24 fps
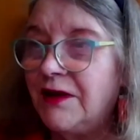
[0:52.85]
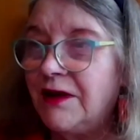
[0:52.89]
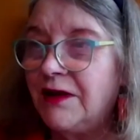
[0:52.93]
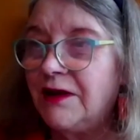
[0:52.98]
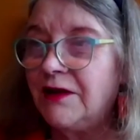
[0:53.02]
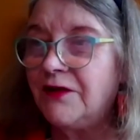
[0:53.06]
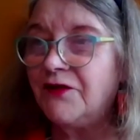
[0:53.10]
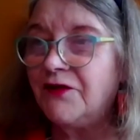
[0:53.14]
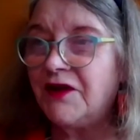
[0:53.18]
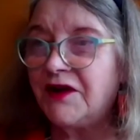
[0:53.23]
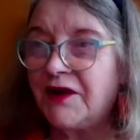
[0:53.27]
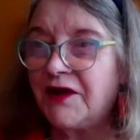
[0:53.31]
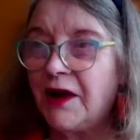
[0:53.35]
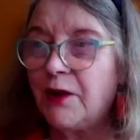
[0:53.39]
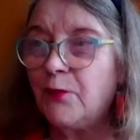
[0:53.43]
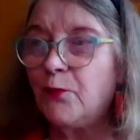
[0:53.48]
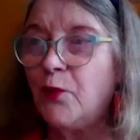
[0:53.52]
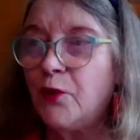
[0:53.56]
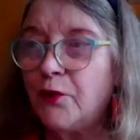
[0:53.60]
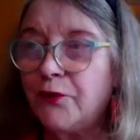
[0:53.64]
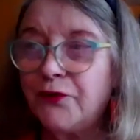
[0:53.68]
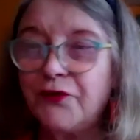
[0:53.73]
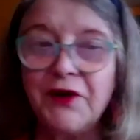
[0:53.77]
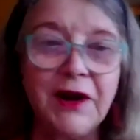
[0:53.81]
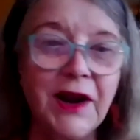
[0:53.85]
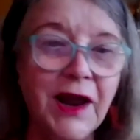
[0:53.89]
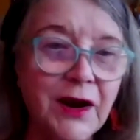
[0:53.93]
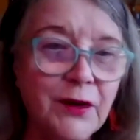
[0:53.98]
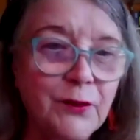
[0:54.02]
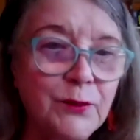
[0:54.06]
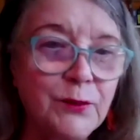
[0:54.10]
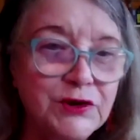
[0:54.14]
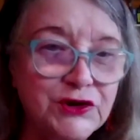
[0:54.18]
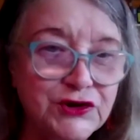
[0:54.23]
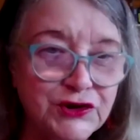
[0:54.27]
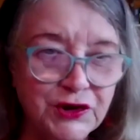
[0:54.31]
in that I want the
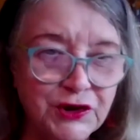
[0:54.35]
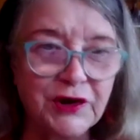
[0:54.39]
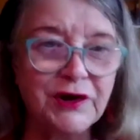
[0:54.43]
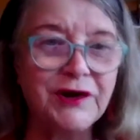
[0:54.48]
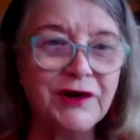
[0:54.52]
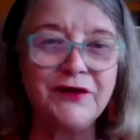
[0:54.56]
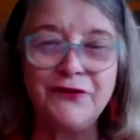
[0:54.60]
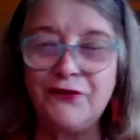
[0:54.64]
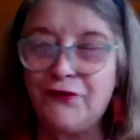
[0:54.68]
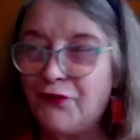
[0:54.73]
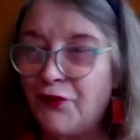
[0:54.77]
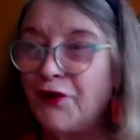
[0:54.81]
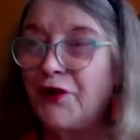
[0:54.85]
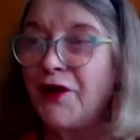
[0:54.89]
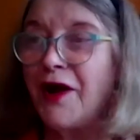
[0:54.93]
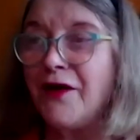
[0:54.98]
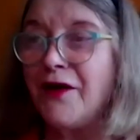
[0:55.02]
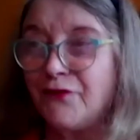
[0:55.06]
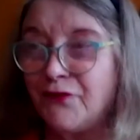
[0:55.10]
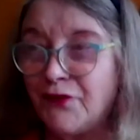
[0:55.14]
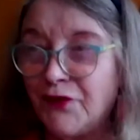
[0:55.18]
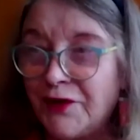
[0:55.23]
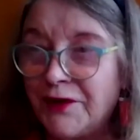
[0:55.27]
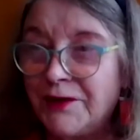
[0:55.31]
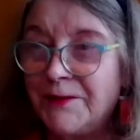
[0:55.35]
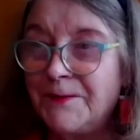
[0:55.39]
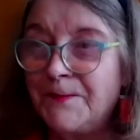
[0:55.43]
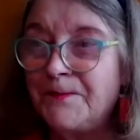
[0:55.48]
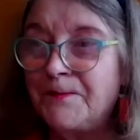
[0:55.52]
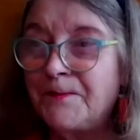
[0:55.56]
language to live forever.